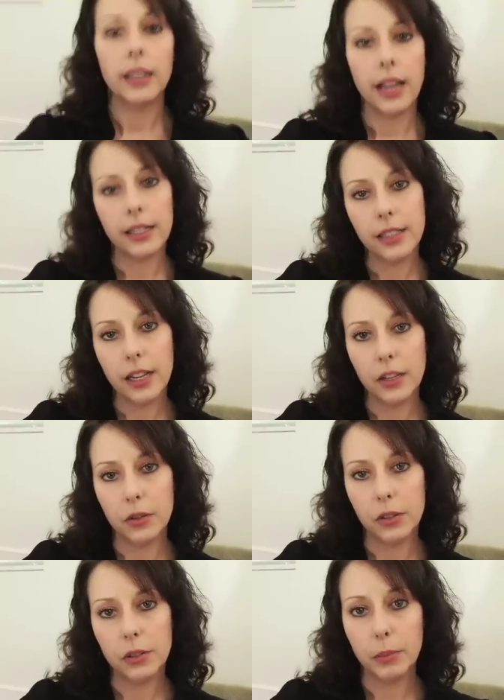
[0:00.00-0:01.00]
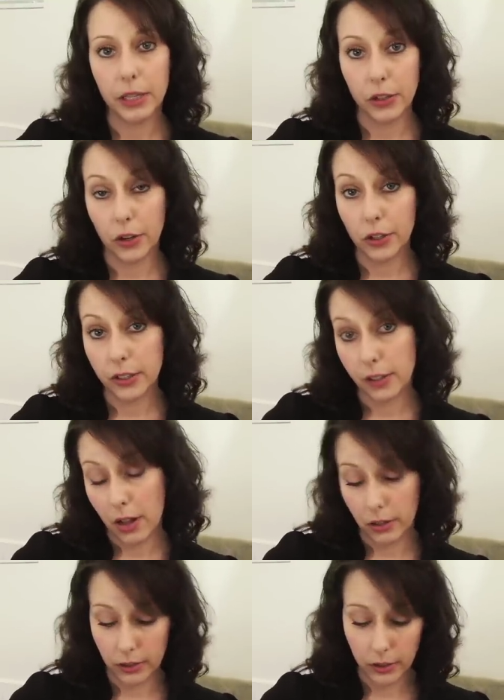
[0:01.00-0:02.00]
Next I use my darkest
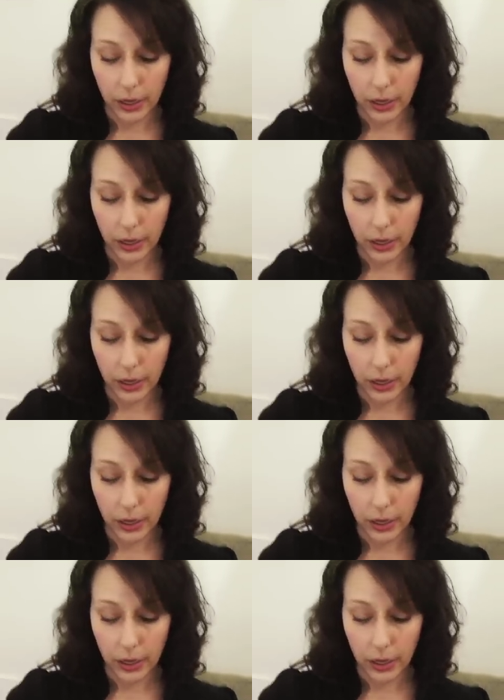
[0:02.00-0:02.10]
color